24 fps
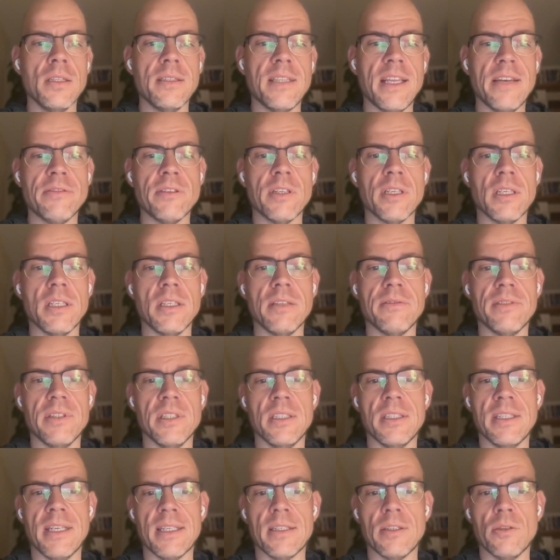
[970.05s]
Definitely a
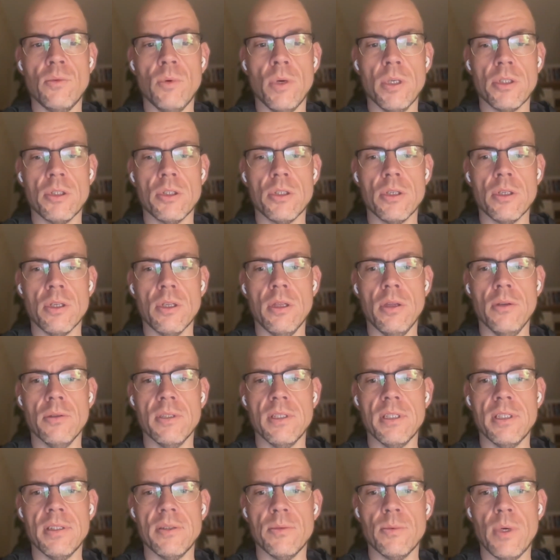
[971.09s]
fintech to watch
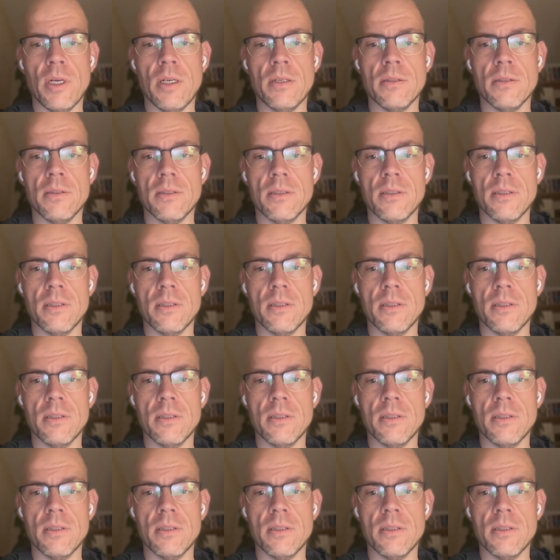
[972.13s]
closely as well.